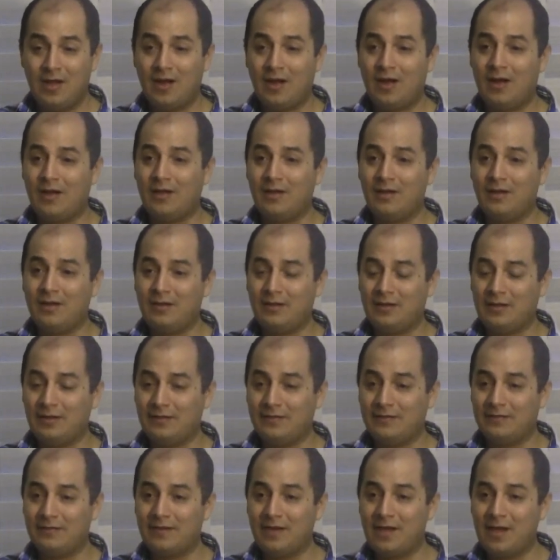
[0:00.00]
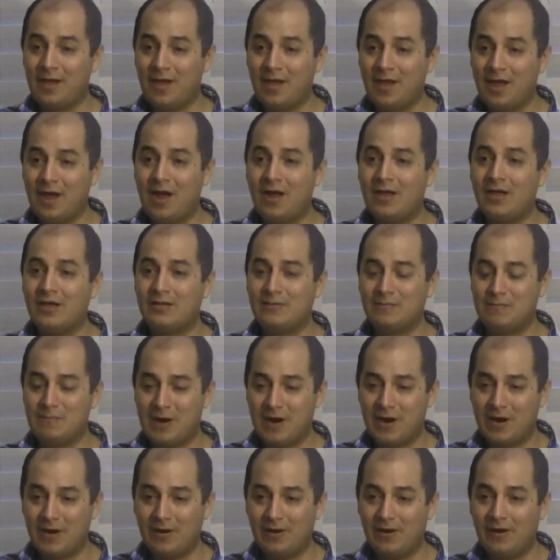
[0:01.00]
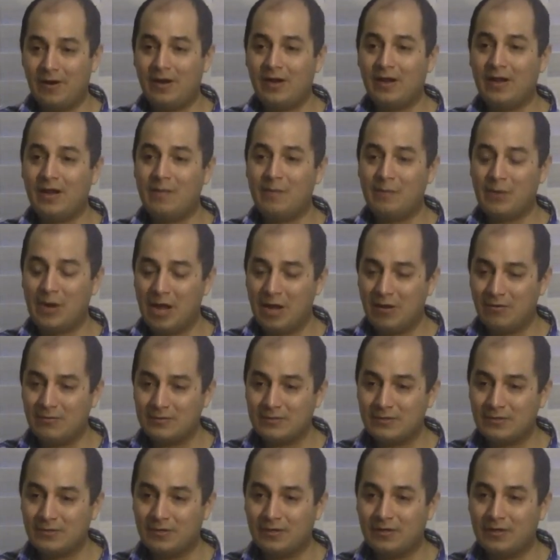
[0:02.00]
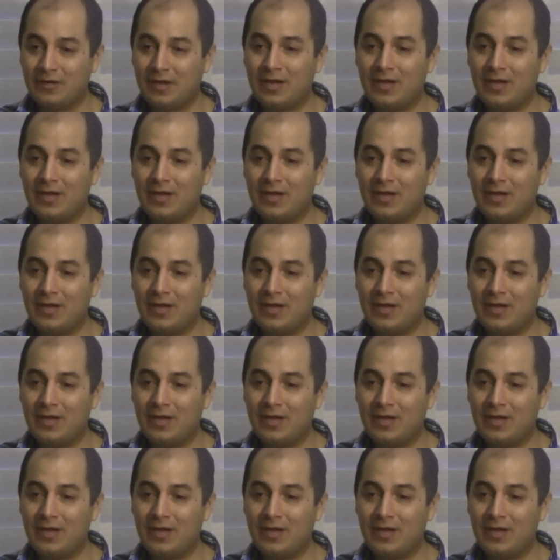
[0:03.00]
I can say I admire and applaud her,